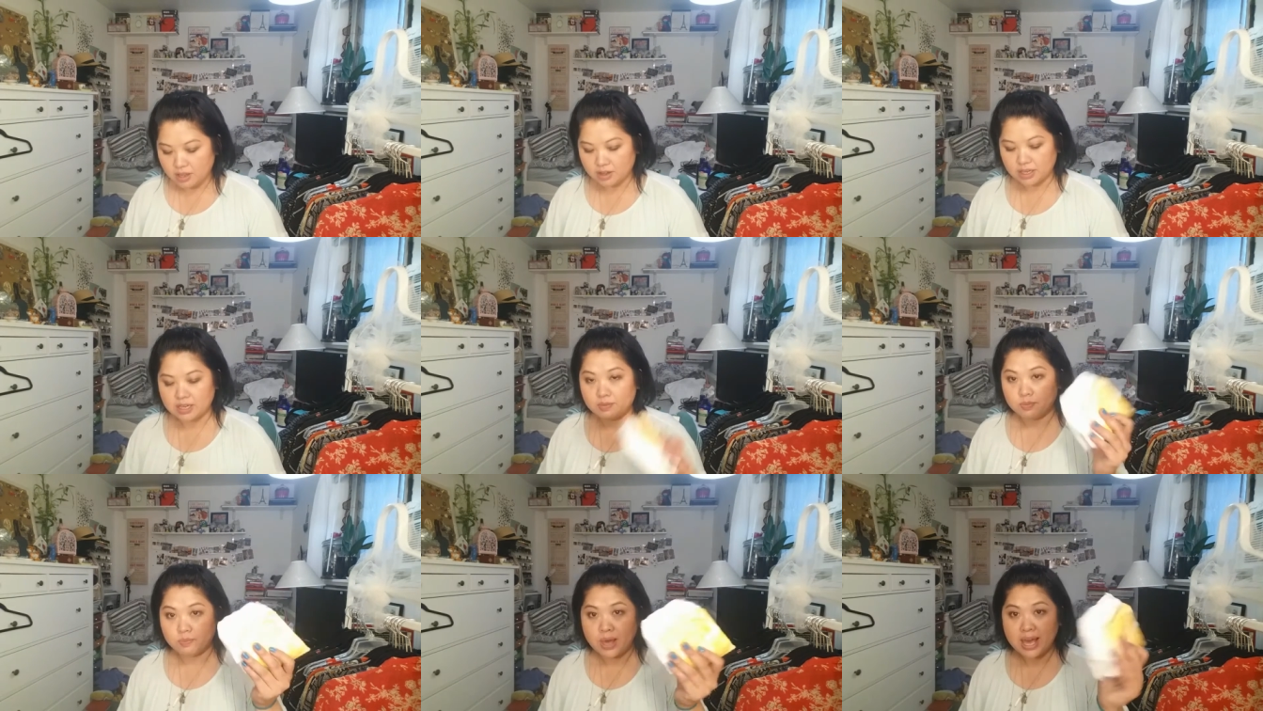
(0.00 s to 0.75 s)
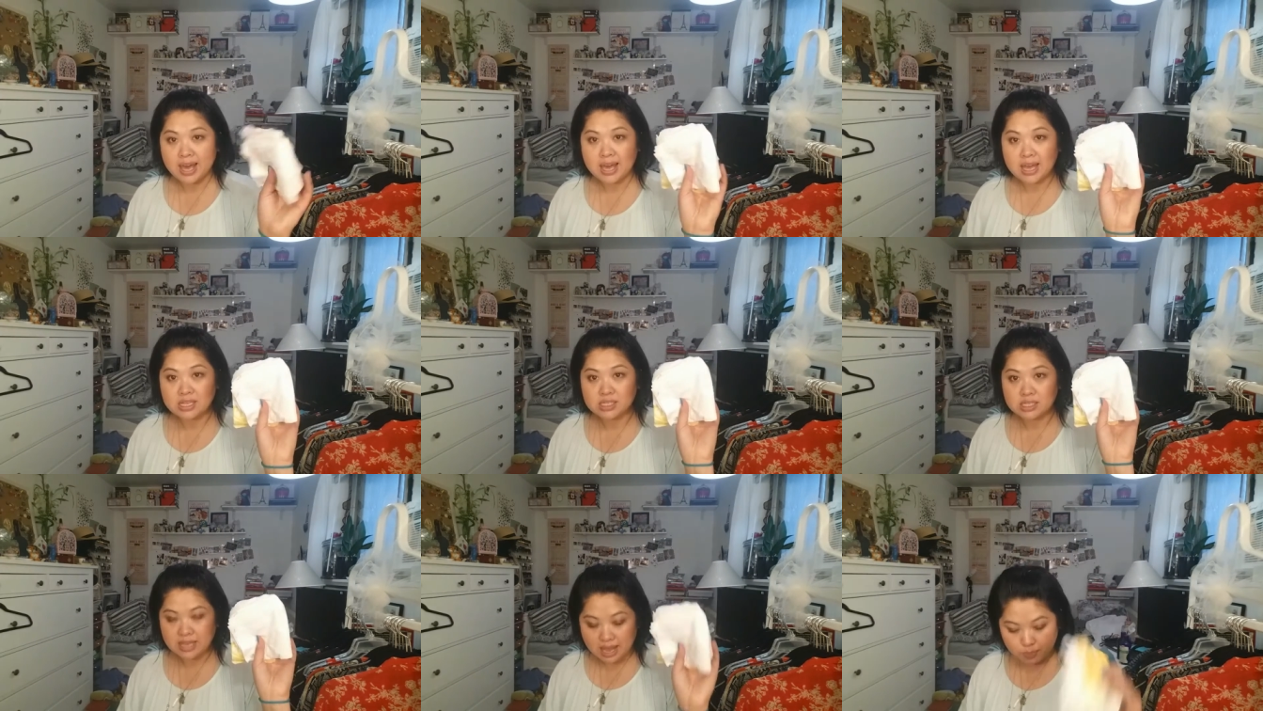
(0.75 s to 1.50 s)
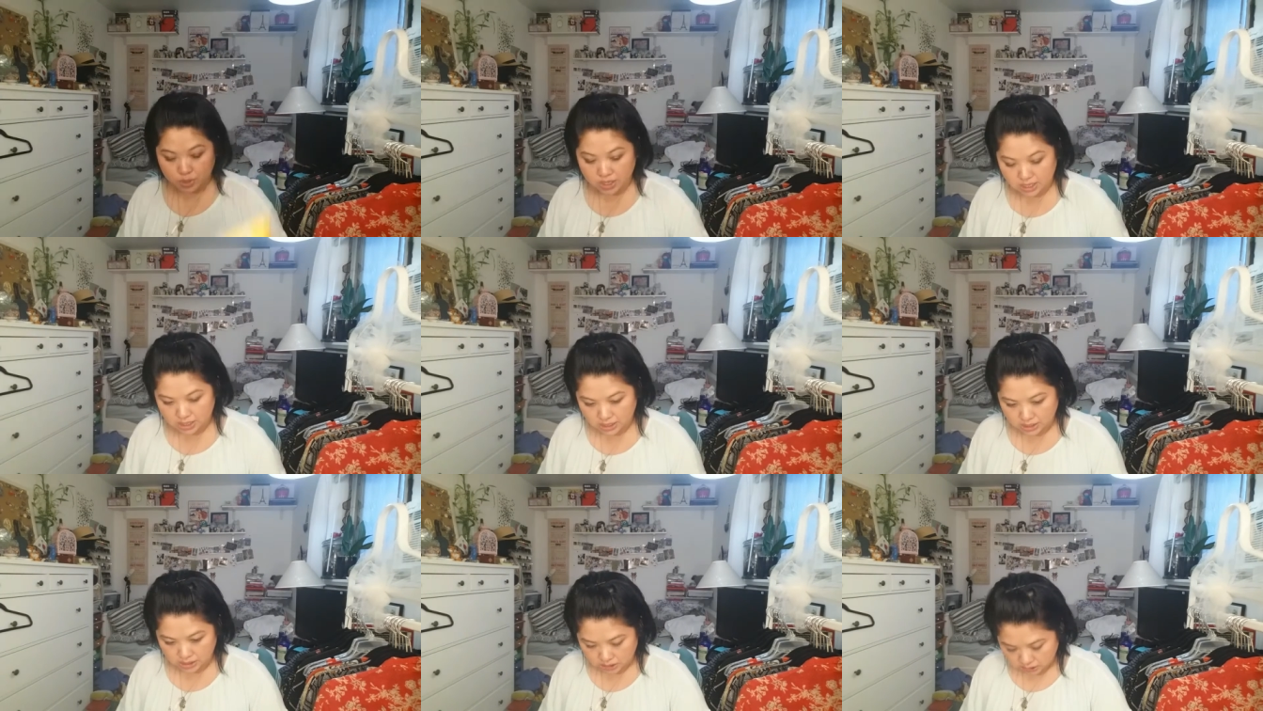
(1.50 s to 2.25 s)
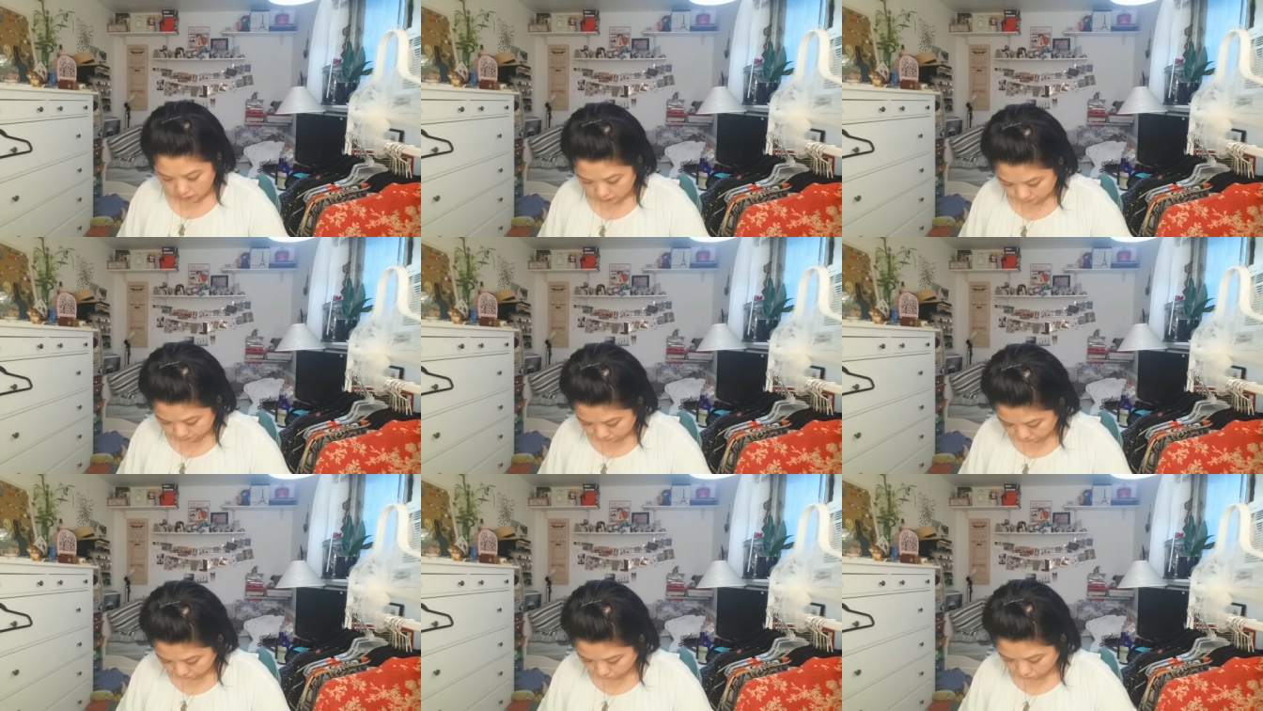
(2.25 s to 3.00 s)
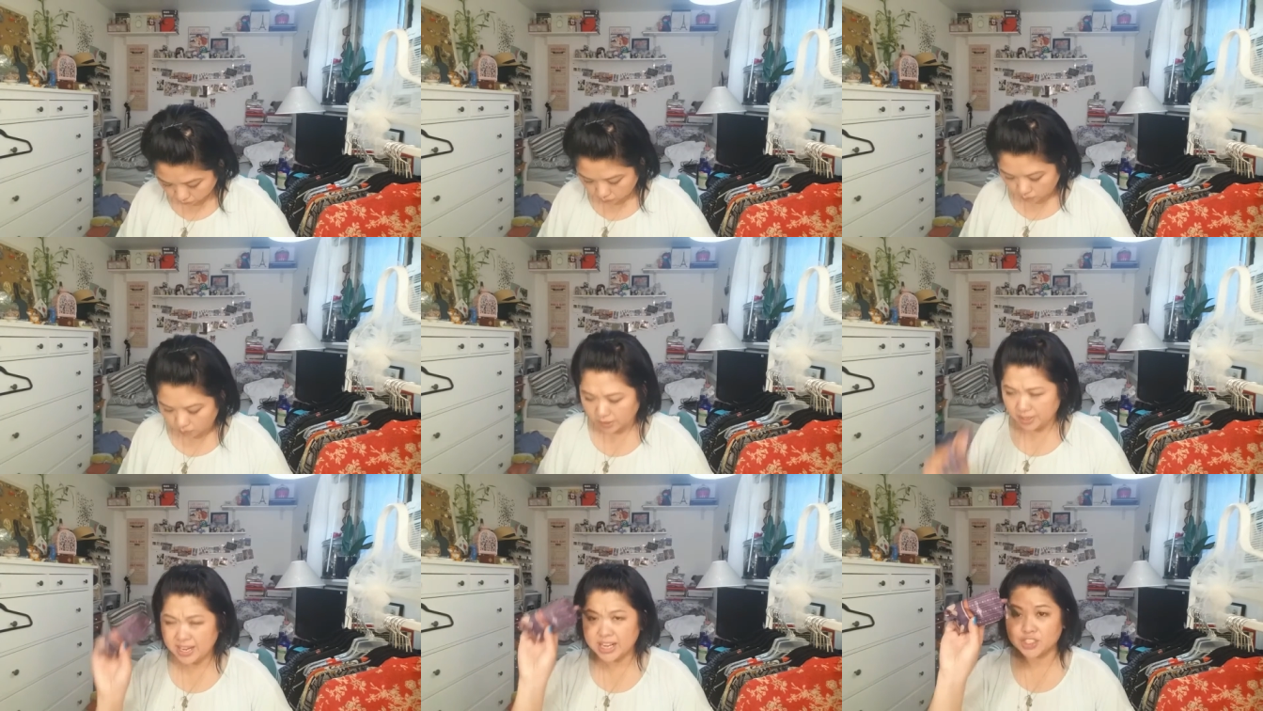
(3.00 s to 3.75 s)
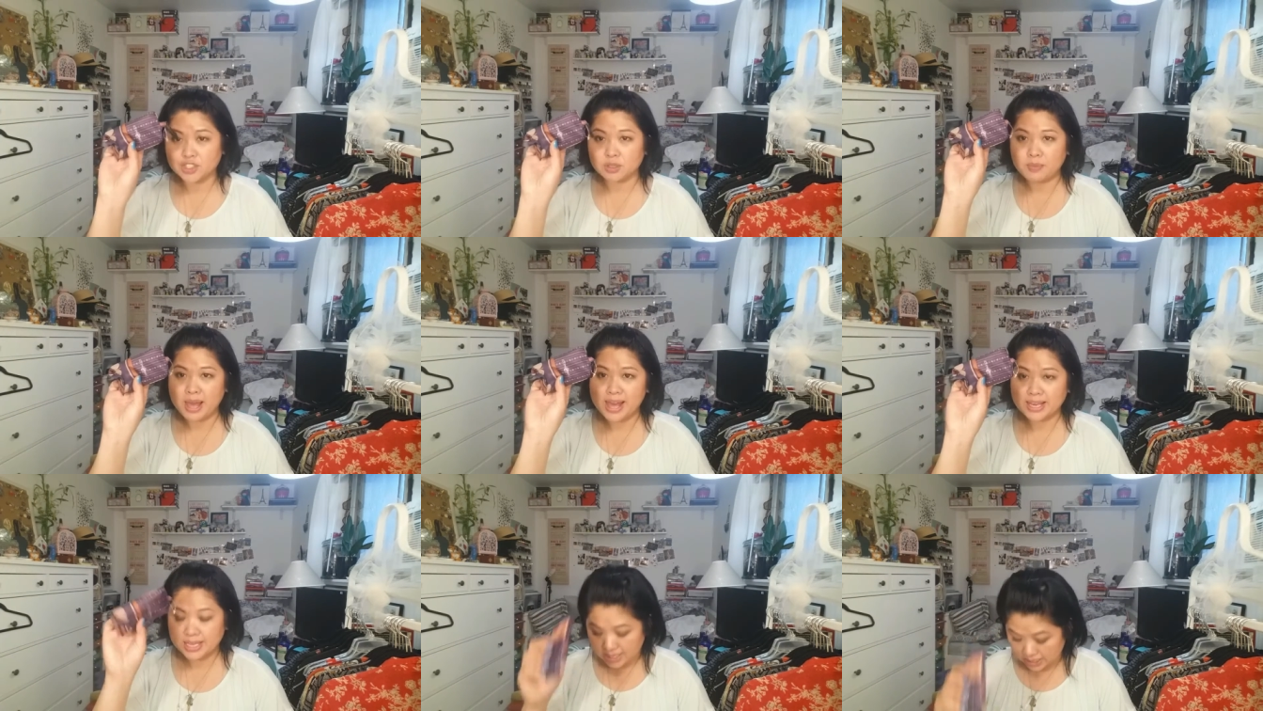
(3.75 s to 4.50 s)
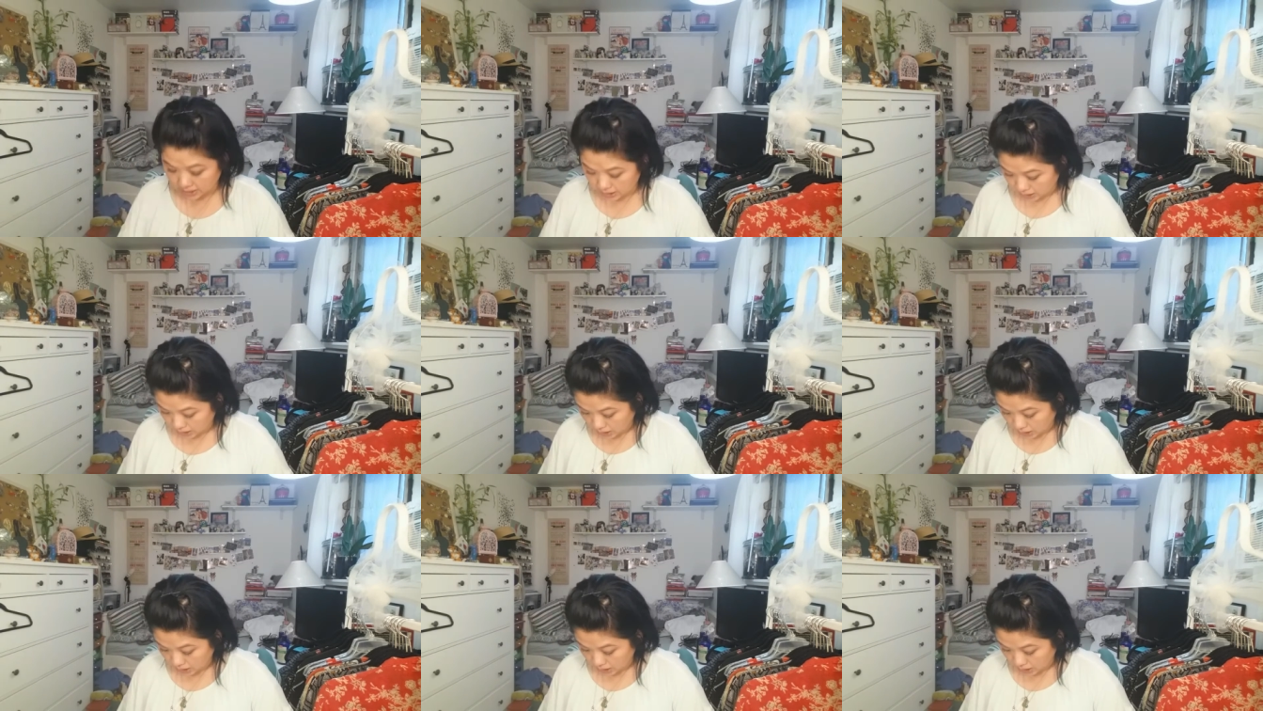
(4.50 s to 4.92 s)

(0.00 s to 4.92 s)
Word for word: Okay, pads, napkins, an extra baggie,